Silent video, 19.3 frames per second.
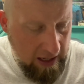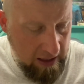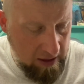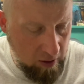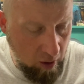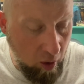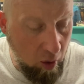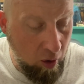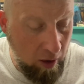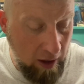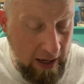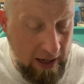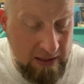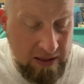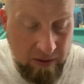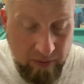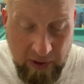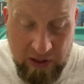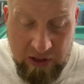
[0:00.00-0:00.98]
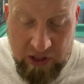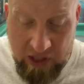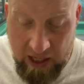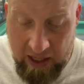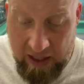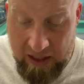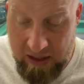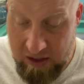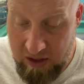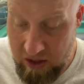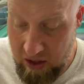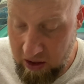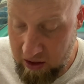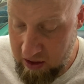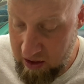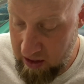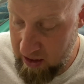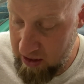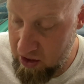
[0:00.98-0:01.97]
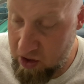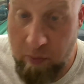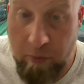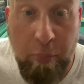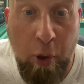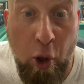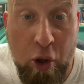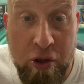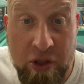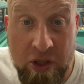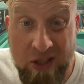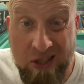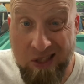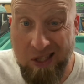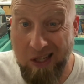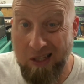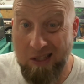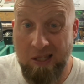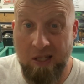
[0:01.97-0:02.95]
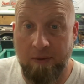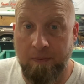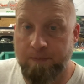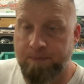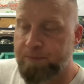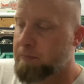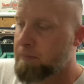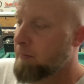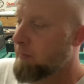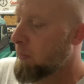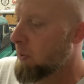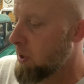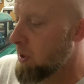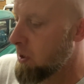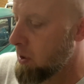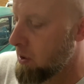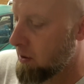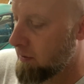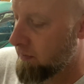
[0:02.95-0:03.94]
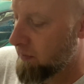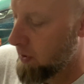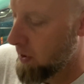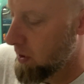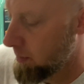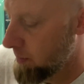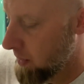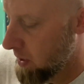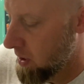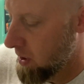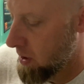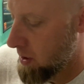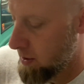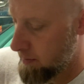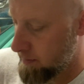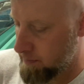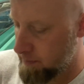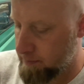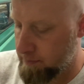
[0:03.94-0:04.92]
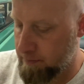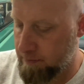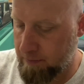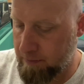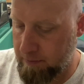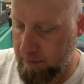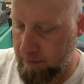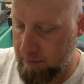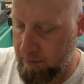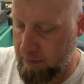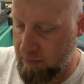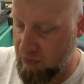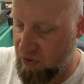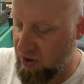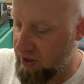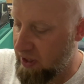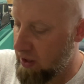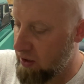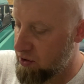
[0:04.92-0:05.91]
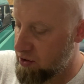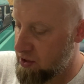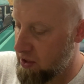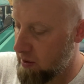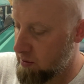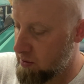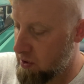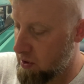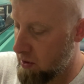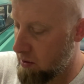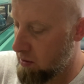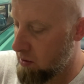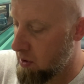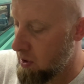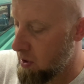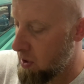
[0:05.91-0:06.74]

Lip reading: oil hasn't been changed since purchased it from the dealership. So